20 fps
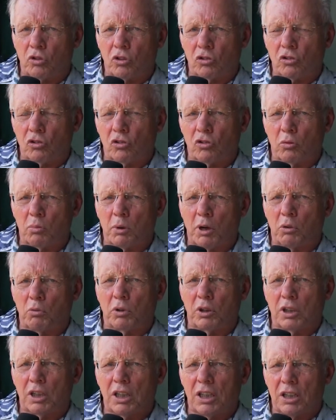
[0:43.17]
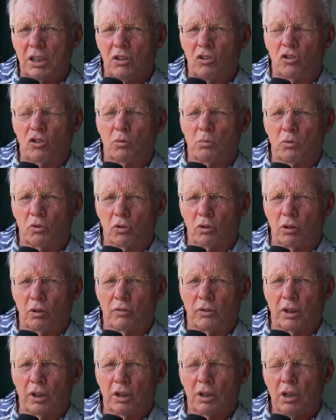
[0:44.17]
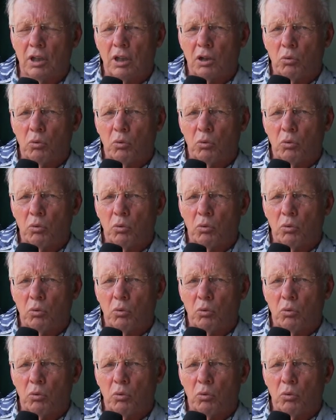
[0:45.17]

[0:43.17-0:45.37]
This is about what he's observing,